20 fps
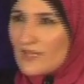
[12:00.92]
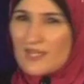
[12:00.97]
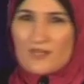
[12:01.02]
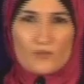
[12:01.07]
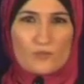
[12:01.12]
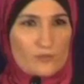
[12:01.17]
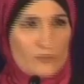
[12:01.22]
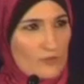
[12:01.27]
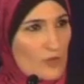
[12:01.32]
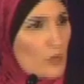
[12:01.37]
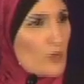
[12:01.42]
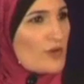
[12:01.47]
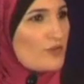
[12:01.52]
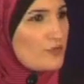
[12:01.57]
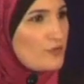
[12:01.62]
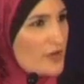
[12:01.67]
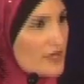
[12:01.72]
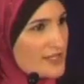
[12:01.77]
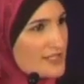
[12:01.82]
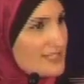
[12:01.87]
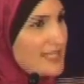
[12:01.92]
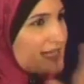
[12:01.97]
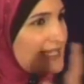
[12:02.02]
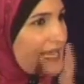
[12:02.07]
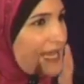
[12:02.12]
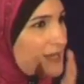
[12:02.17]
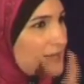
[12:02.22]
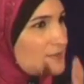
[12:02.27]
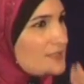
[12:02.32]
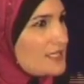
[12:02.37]
that were friends that
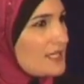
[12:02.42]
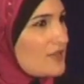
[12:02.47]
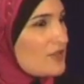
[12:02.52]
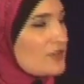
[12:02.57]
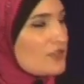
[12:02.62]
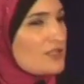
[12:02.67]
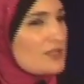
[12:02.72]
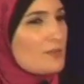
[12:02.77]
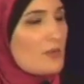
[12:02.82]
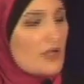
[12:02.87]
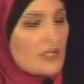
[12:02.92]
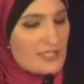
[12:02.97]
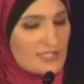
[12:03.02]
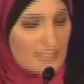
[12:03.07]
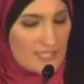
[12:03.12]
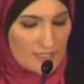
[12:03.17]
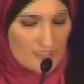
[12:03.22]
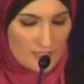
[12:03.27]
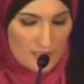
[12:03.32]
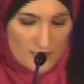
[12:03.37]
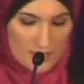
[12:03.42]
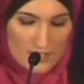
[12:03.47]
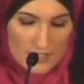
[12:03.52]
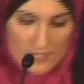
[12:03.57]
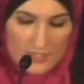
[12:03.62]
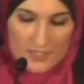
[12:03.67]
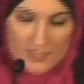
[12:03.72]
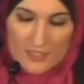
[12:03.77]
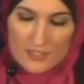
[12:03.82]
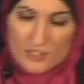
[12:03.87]
came together to the march, said,
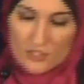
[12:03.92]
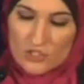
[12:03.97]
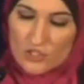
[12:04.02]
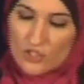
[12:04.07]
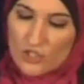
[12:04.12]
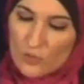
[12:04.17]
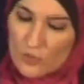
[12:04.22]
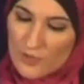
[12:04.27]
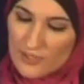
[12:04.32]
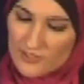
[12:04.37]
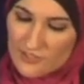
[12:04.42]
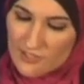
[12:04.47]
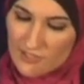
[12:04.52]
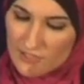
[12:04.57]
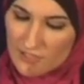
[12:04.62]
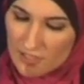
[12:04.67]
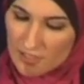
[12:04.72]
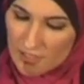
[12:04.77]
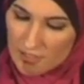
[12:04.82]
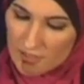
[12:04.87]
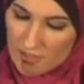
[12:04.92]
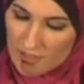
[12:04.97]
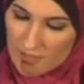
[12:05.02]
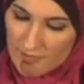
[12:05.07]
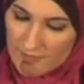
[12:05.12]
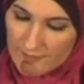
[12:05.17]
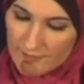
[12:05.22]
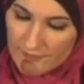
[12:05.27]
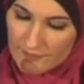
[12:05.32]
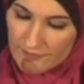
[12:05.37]
you know what, Sister Linda?
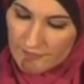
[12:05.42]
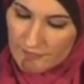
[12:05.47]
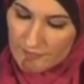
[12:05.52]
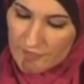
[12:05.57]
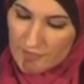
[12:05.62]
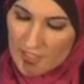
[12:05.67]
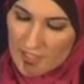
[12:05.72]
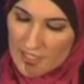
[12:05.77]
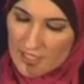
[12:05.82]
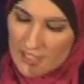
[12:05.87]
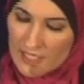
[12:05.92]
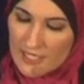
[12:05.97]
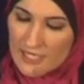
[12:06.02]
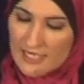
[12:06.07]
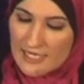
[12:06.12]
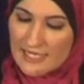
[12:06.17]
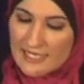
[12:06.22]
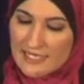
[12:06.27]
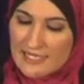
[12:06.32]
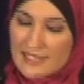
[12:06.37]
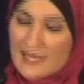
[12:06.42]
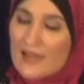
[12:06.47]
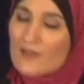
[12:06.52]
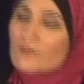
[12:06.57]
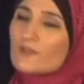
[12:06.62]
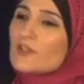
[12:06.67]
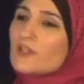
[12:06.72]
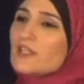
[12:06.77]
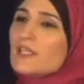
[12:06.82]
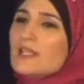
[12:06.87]

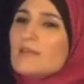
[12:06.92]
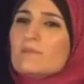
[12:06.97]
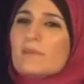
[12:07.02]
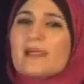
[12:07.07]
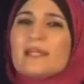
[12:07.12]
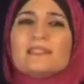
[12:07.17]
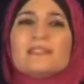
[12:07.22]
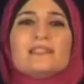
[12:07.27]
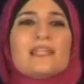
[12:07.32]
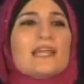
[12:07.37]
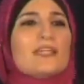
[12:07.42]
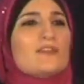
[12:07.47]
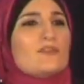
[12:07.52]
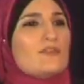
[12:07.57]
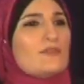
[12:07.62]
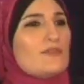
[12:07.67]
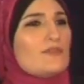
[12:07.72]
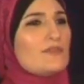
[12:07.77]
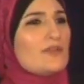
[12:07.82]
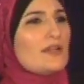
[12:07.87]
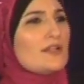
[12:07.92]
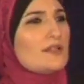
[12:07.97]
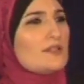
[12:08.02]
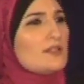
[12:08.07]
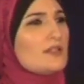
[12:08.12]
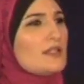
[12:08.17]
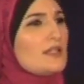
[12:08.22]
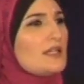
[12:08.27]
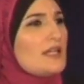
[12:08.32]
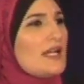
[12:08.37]
Never in my life
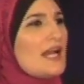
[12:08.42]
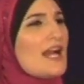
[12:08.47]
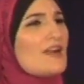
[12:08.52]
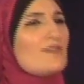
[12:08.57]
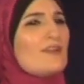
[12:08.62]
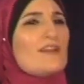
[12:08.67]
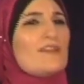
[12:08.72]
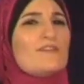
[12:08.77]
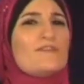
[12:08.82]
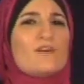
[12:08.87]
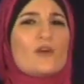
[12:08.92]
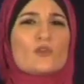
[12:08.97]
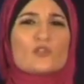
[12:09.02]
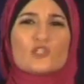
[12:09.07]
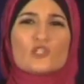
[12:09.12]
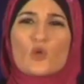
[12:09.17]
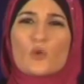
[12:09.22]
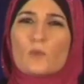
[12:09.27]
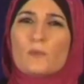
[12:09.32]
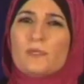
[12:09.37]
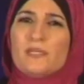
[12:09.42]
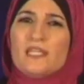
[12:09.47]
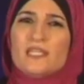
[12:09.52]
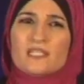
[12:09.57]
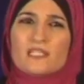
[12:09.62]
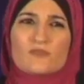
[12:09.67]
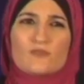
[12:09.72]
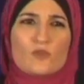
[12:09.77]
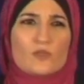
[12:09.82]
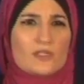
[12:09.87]
have I felt so
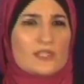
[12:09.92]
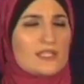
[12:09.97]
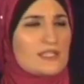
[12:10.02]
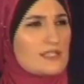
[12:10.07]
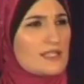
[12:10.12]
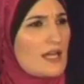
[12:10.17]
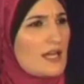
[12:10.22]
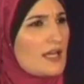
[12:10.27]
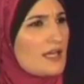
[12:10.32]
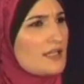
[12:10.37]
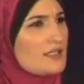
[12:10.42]
peaceful inside.